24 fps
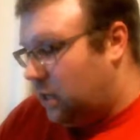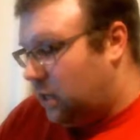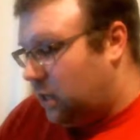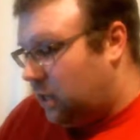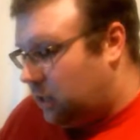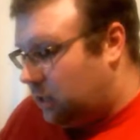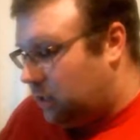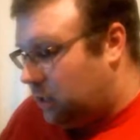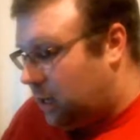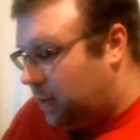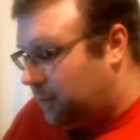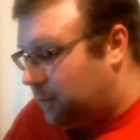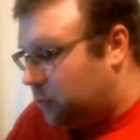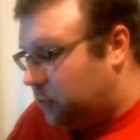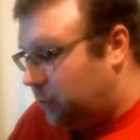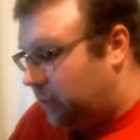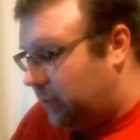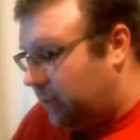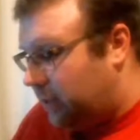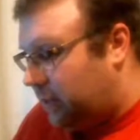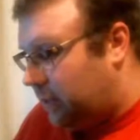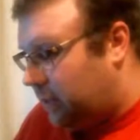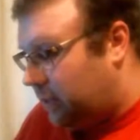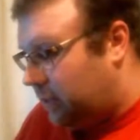comes
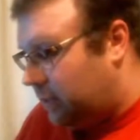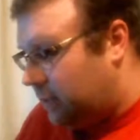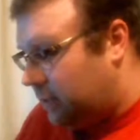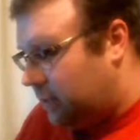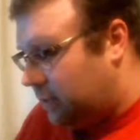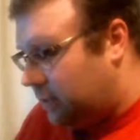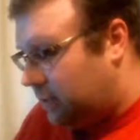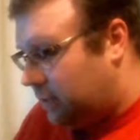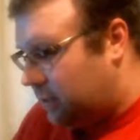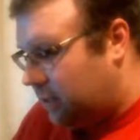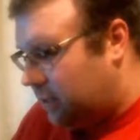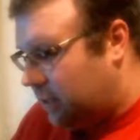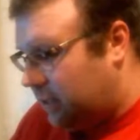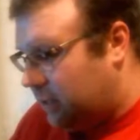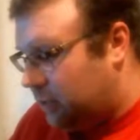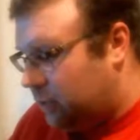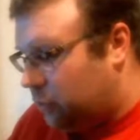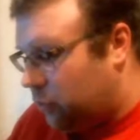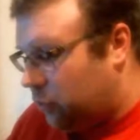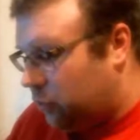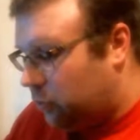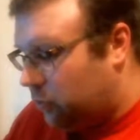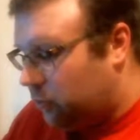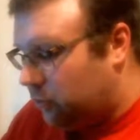with a
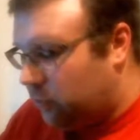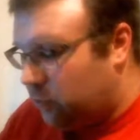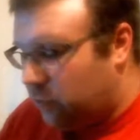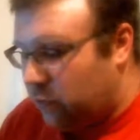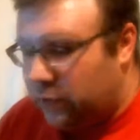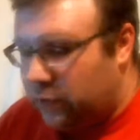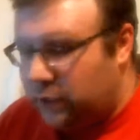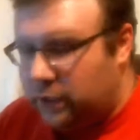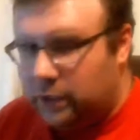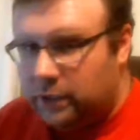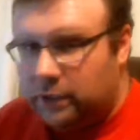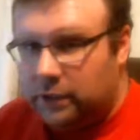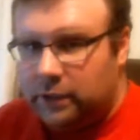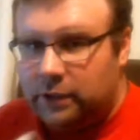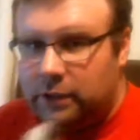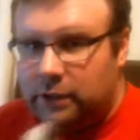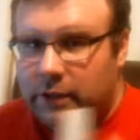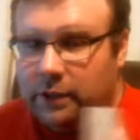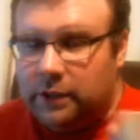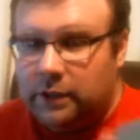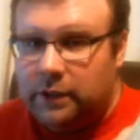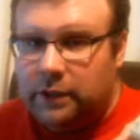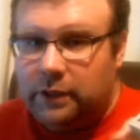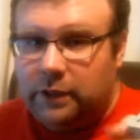controller for it.
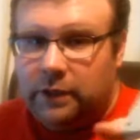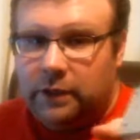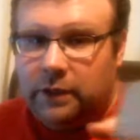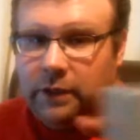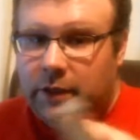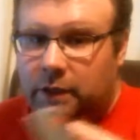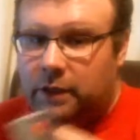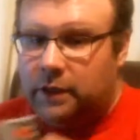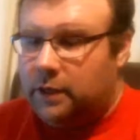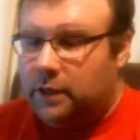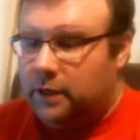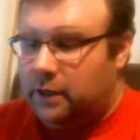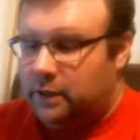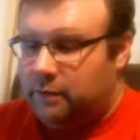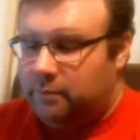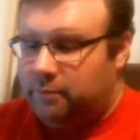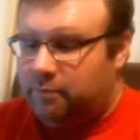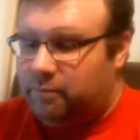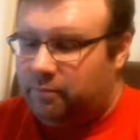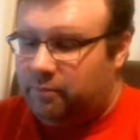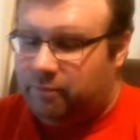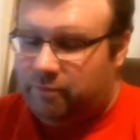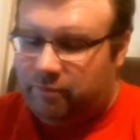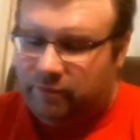
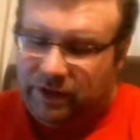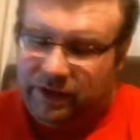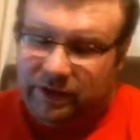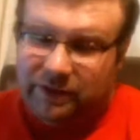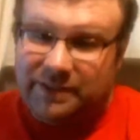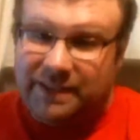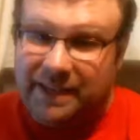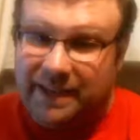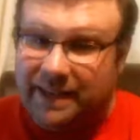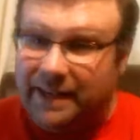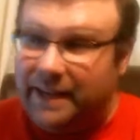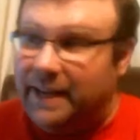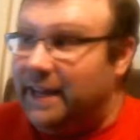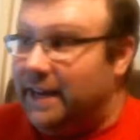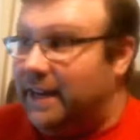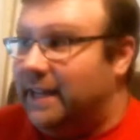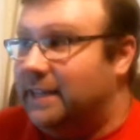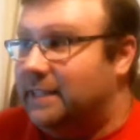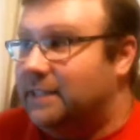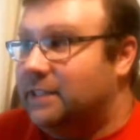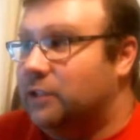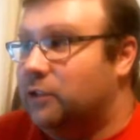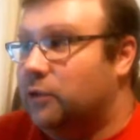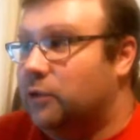Feels like an
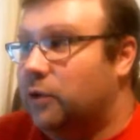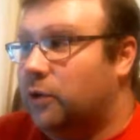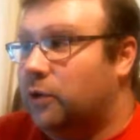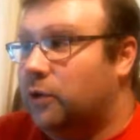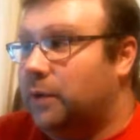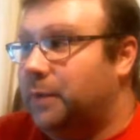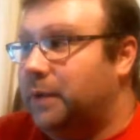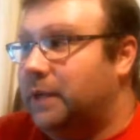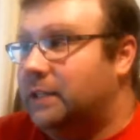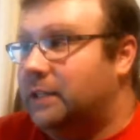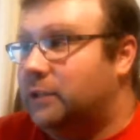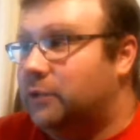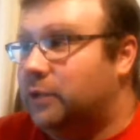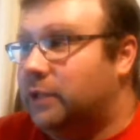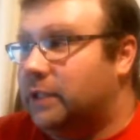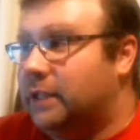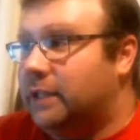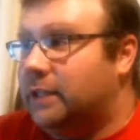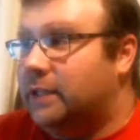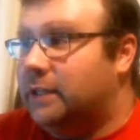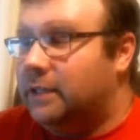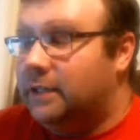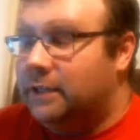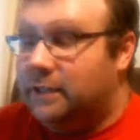NES controller. I mean, it's
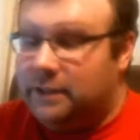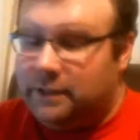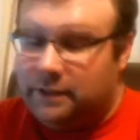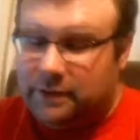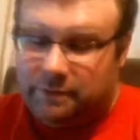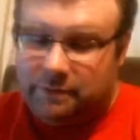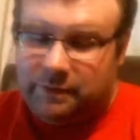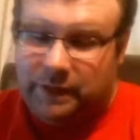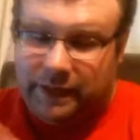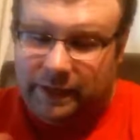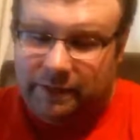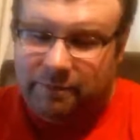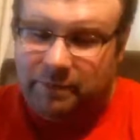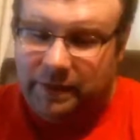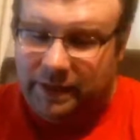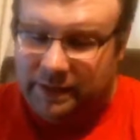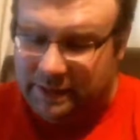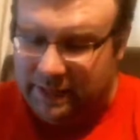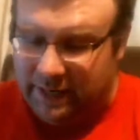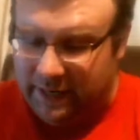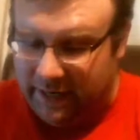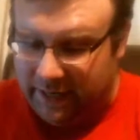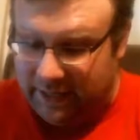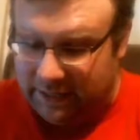really, it's
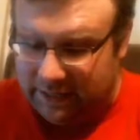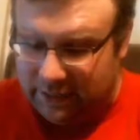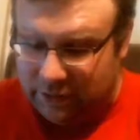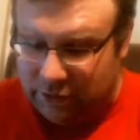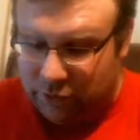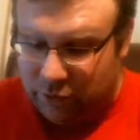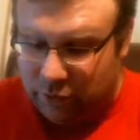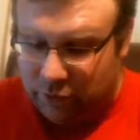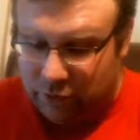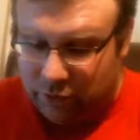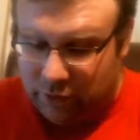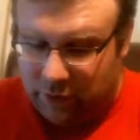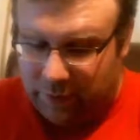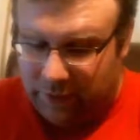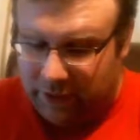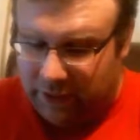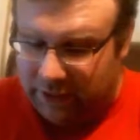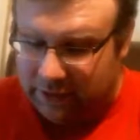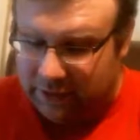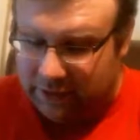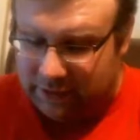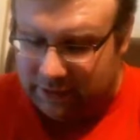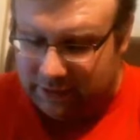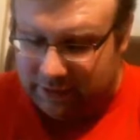an NES controller. I mean,
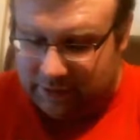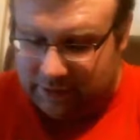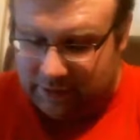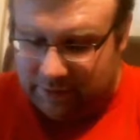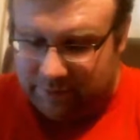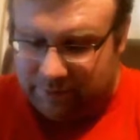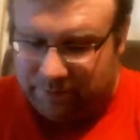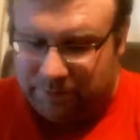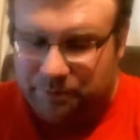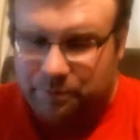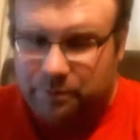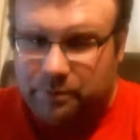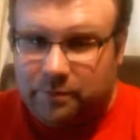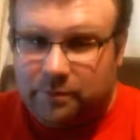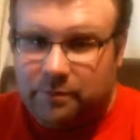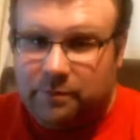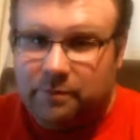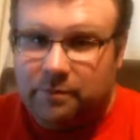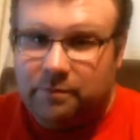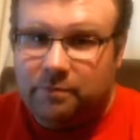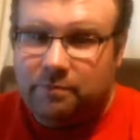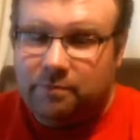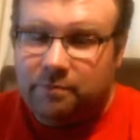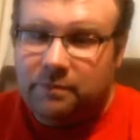it's
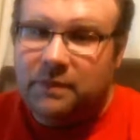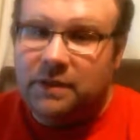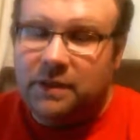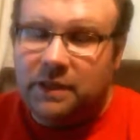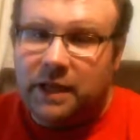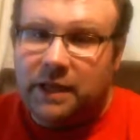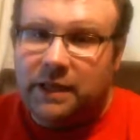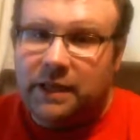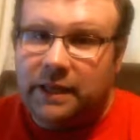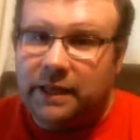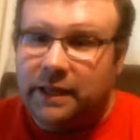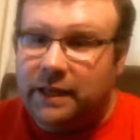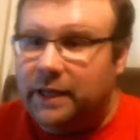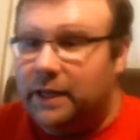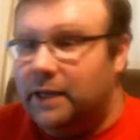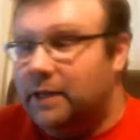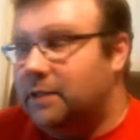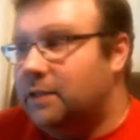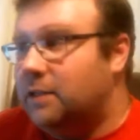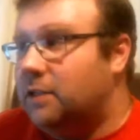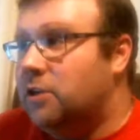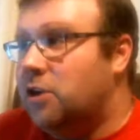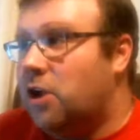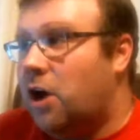nothing
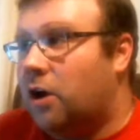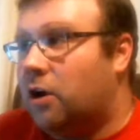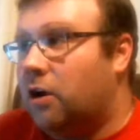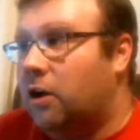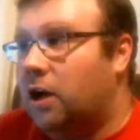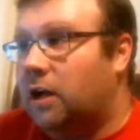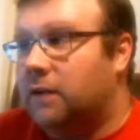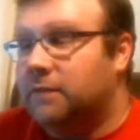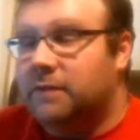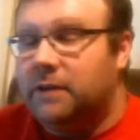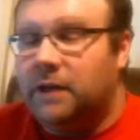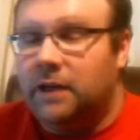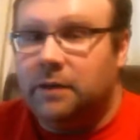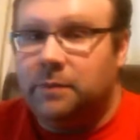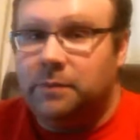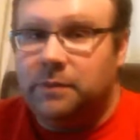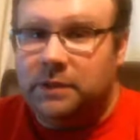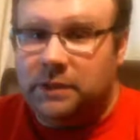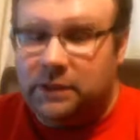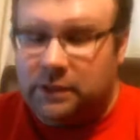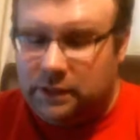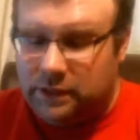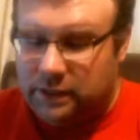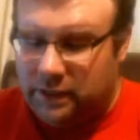knockoff
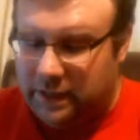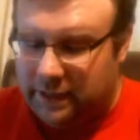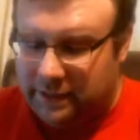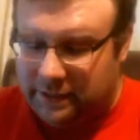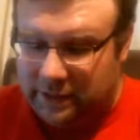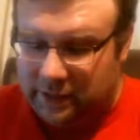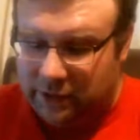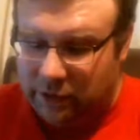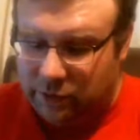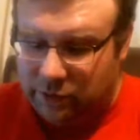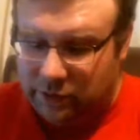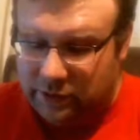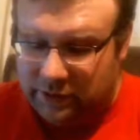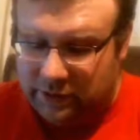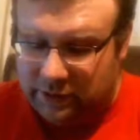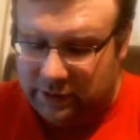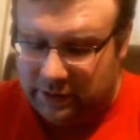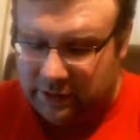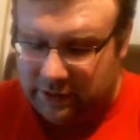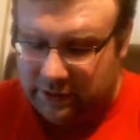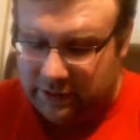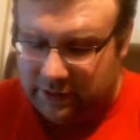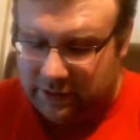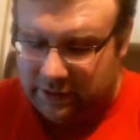comes as close as
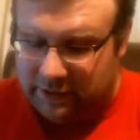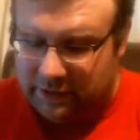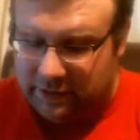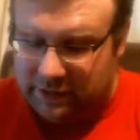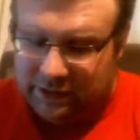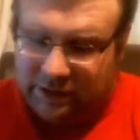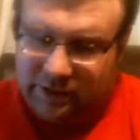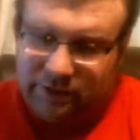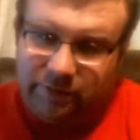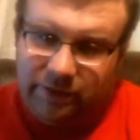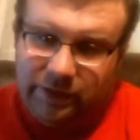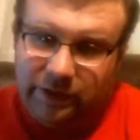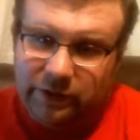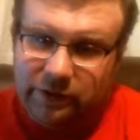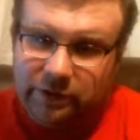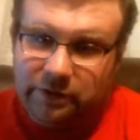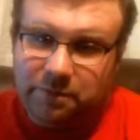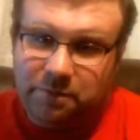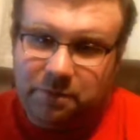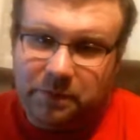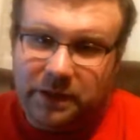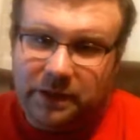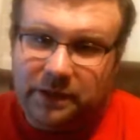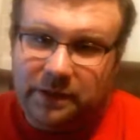this, and this just feels
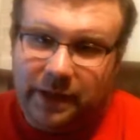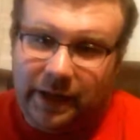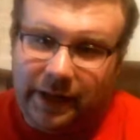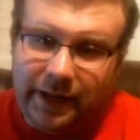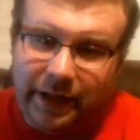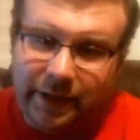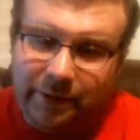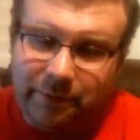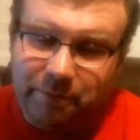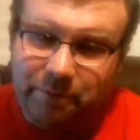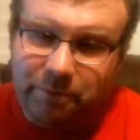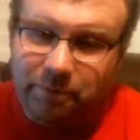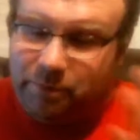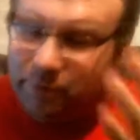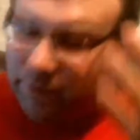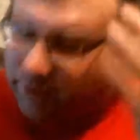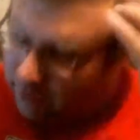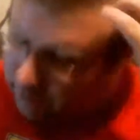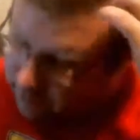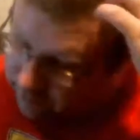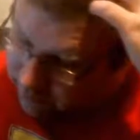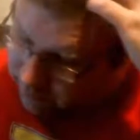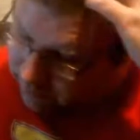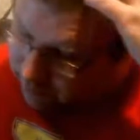like your
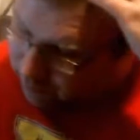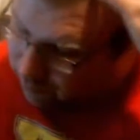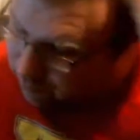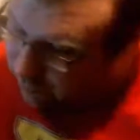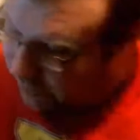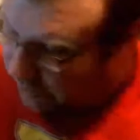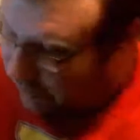brain